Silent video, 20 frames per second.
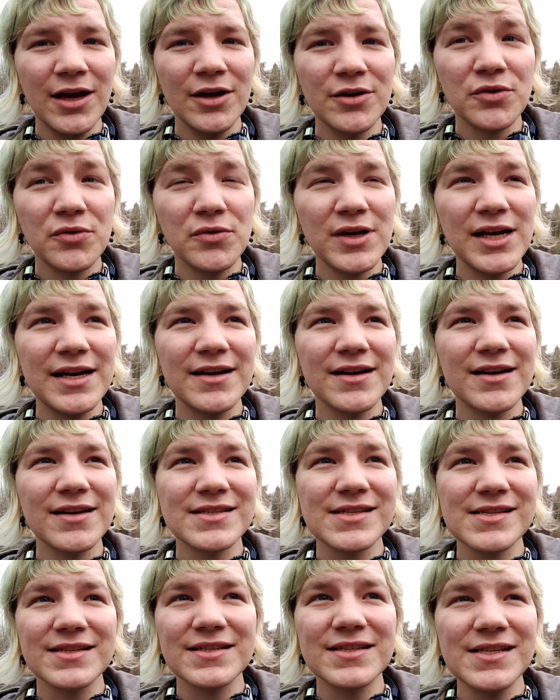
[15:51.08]
created
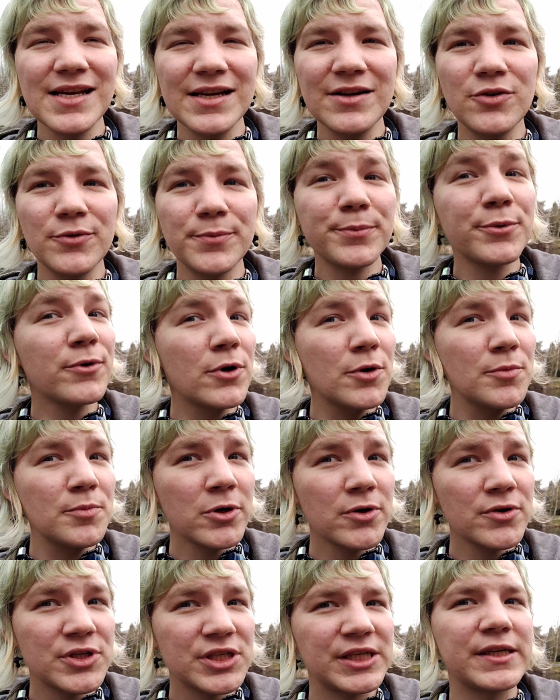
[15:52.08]
as a single
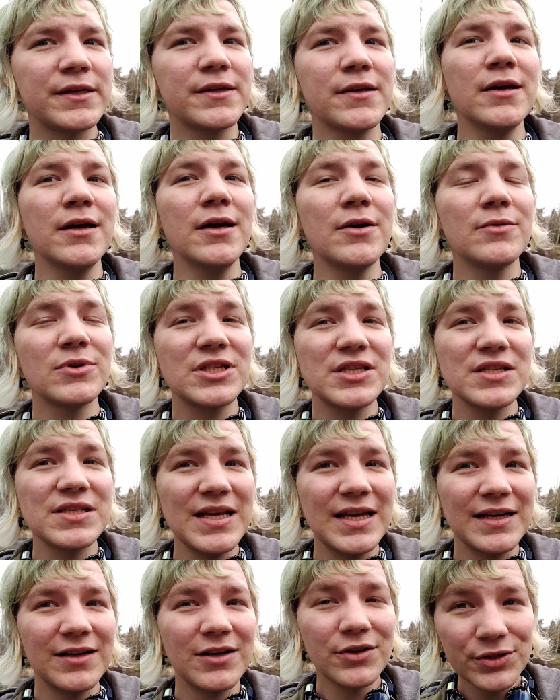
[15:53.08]
proprotein, which is
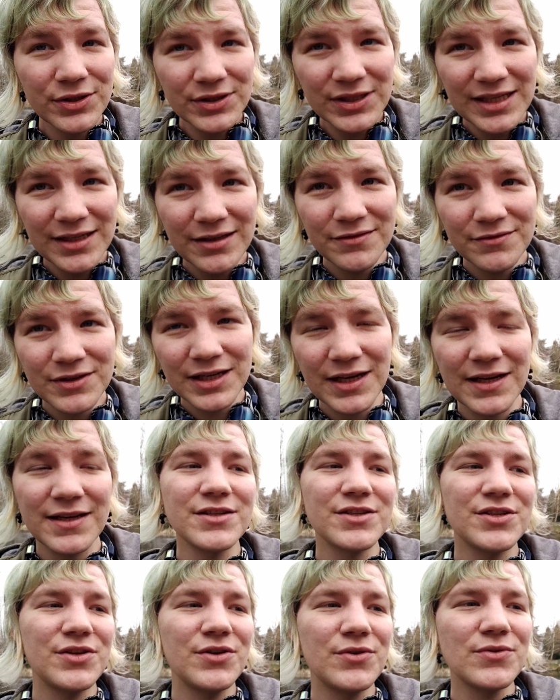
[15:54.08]
then cleaved
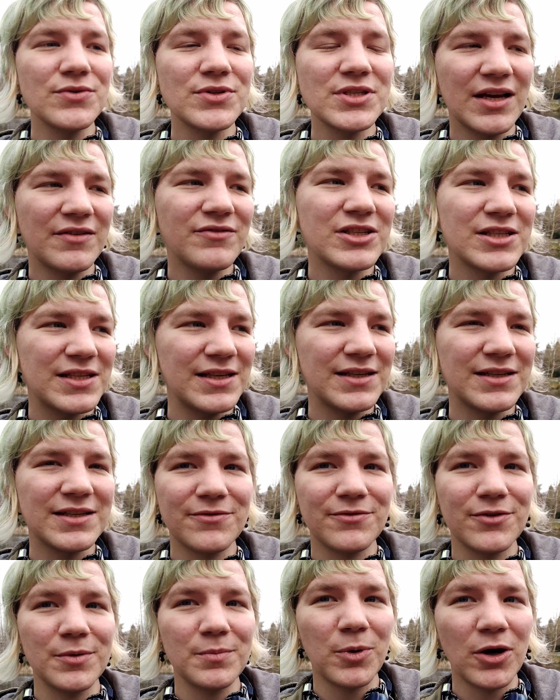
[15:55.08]
into 17
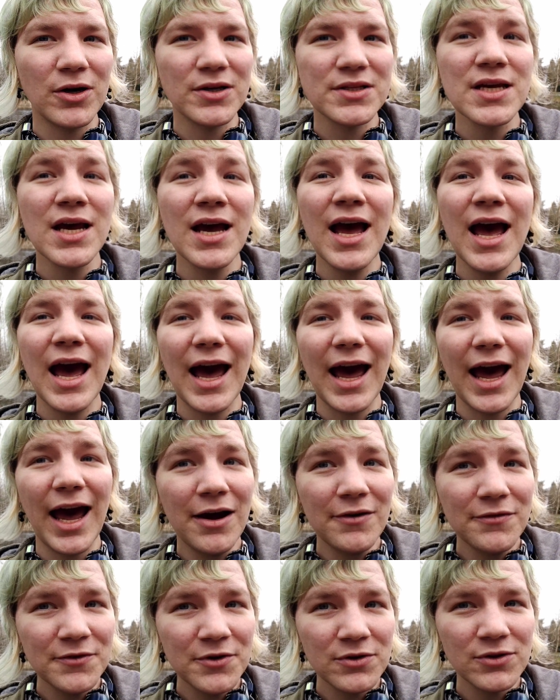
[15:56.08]
different parts
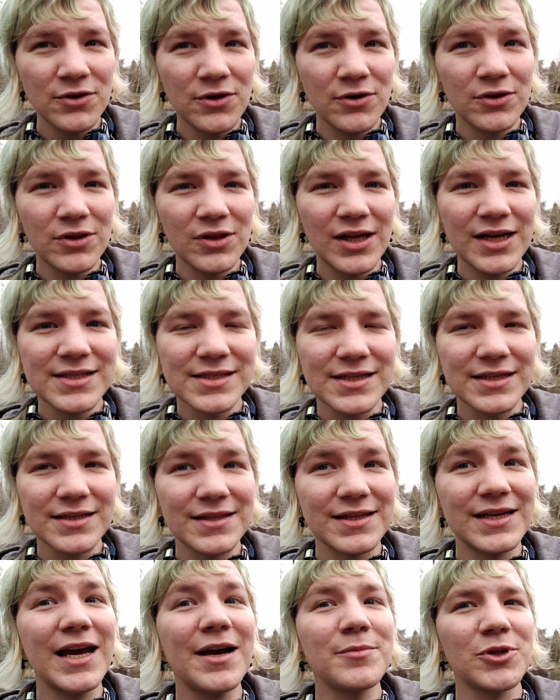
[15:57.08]
after localizing to
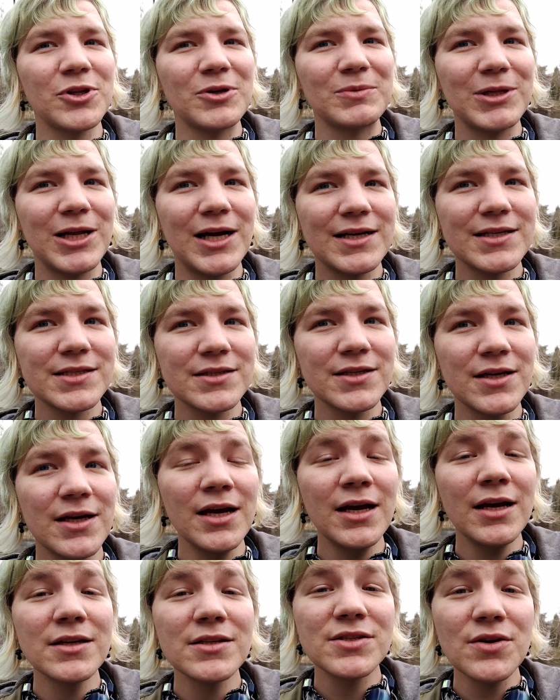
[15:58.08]
the amyloplast.
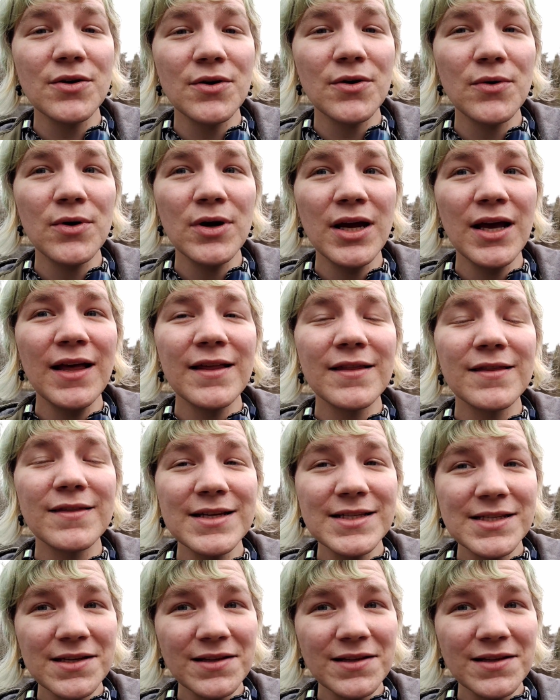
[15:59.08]
So this